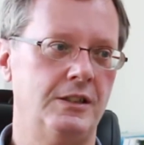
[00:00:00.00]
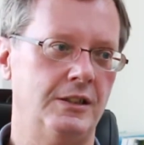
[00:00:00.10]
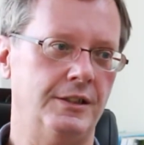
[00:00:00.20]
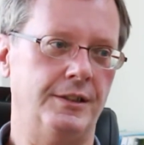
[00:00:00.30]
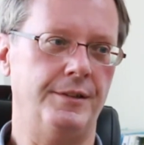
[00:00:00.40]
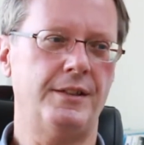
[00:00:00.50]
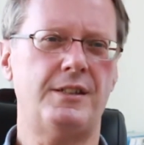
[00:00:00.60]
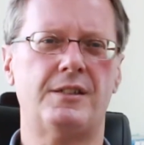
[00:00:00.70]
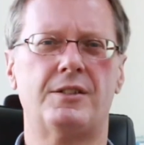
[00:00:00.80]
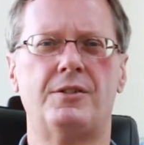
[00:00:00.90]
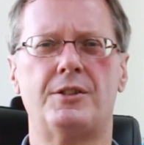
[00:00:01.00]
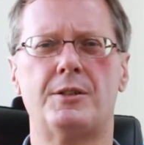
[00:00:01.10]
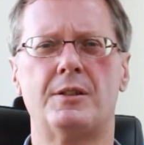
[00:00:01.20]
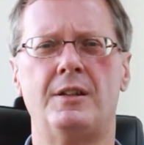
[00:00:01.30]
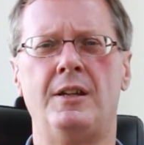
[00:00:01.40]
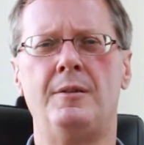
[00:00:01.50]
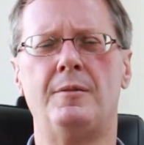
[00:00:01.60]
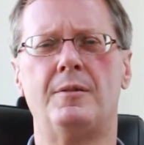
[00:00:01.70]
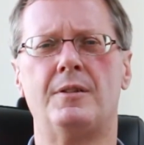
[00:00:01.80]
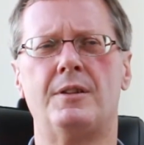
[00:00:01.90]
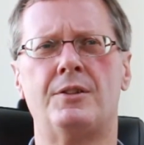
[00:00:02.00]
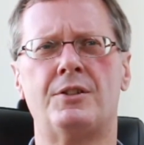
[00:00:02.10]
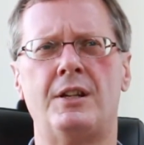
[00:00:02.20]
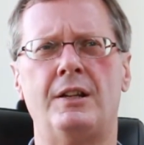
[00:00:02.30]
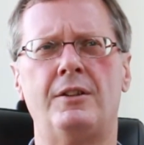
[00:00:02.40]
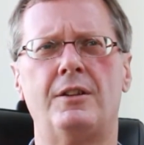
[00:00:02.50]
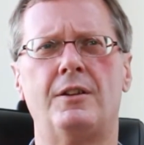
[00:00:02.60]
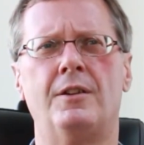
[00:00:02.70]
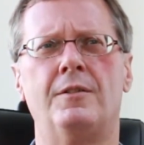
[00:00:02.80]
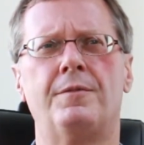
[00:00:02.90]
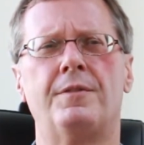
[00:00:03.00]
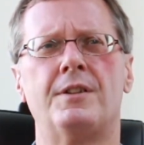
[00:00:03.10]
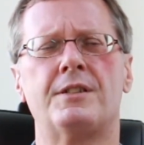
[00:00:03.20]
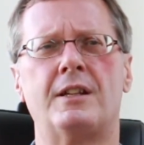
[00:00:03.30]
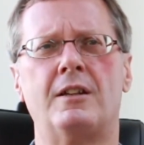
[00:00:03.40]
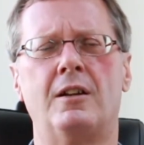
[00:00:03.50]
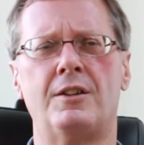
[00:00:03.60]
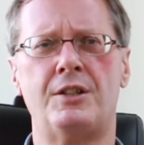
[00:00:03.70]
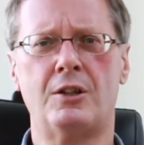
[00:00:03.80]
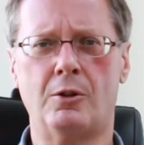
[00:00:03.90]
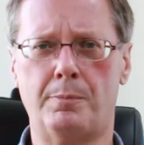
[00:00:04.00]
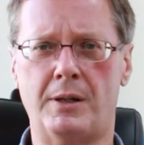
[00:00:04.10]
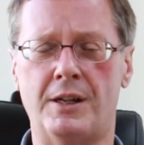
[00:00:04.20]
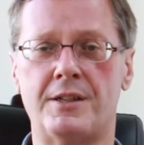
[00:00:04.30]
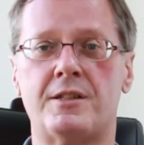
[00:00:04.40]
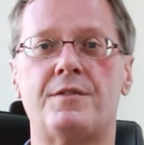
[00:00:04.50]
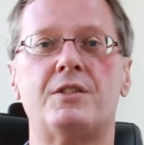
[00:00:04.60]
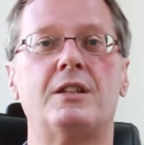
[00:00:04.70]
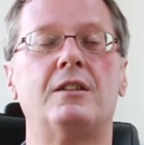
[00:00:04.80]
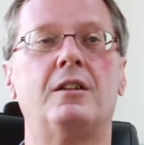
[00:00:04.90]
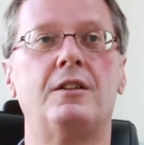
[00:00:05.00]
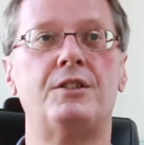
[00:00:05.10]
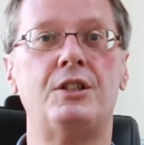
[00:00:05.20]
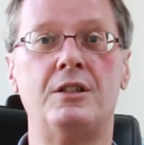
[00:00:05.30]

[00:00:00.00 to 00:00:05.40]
There's an area of psychology called positive psychology,